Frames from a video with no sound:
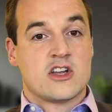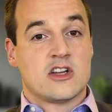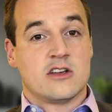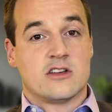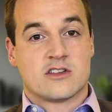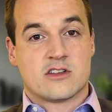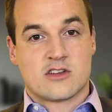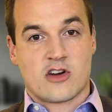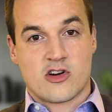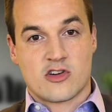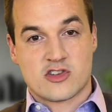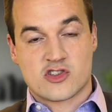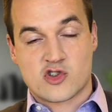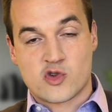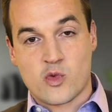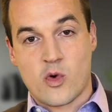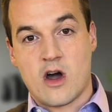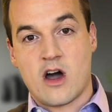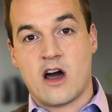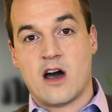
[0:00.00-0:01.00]
Charles
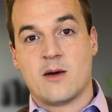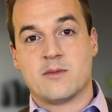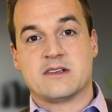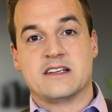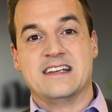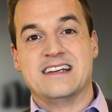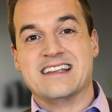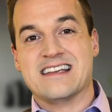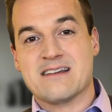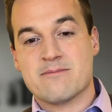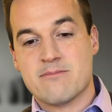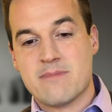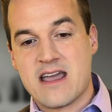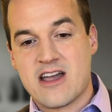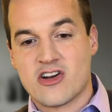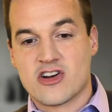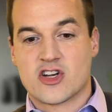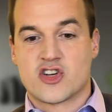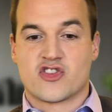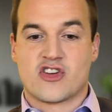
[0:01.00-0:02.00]
Schwab, TD
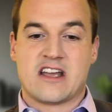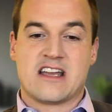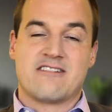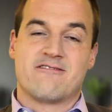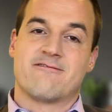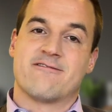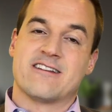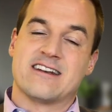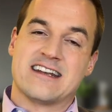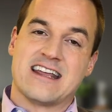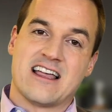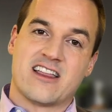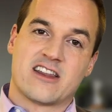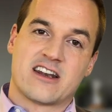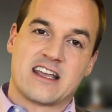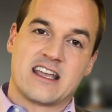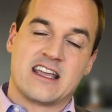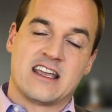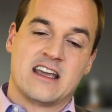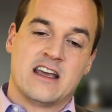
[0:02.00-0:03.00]
Ameritrade,
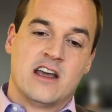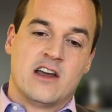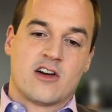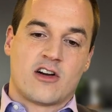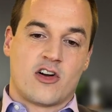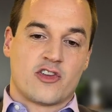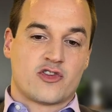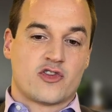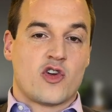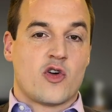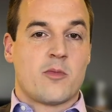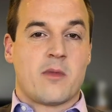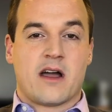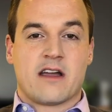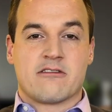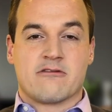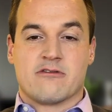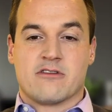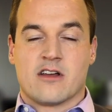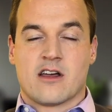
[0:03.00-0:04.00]
Fidelity, also known
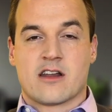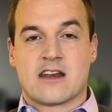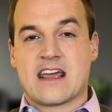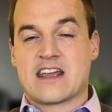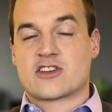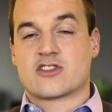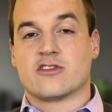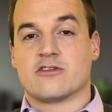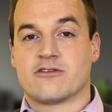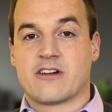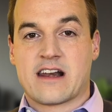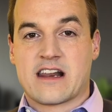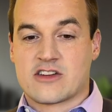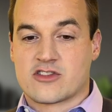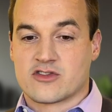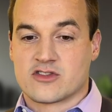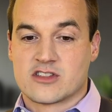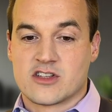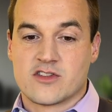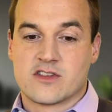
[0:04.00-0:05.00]
by National Financial
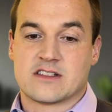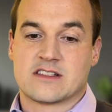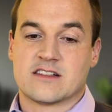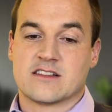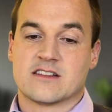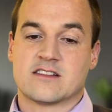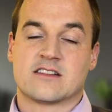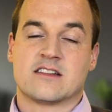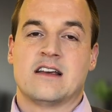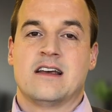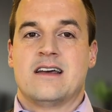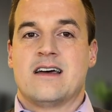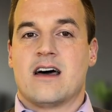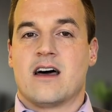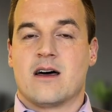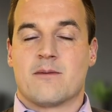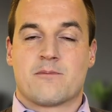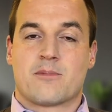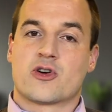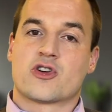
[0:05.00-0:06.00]
Services,
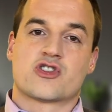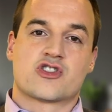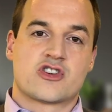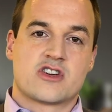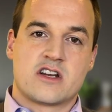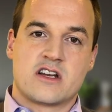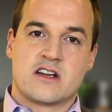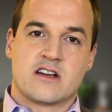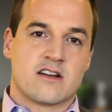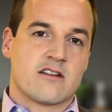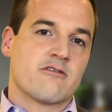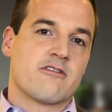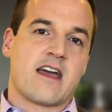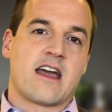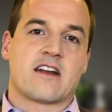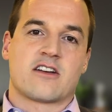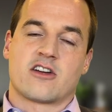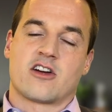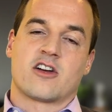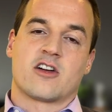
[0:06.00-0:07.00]
Pershing, and
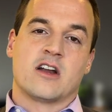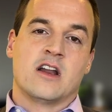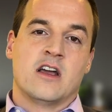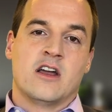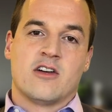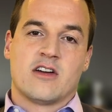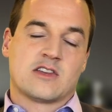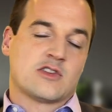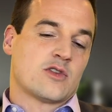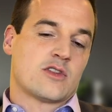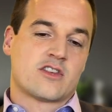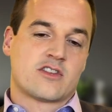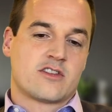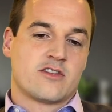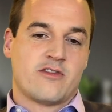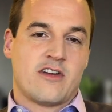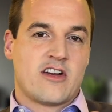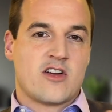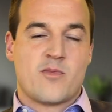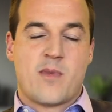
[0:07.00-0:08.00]
Vanguard. Right, so there's the
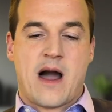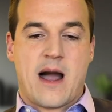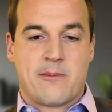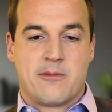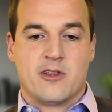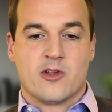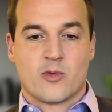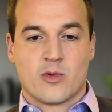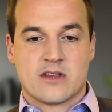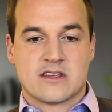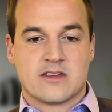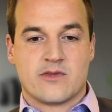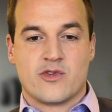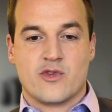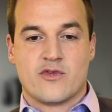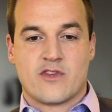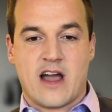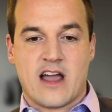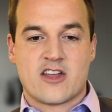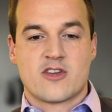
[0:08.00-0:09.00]
very popular ones. If you've
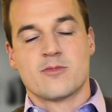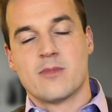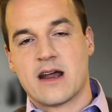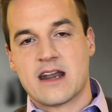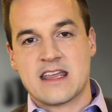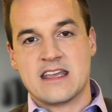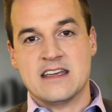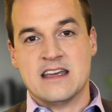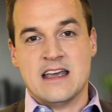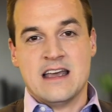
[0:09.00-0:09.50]
got your money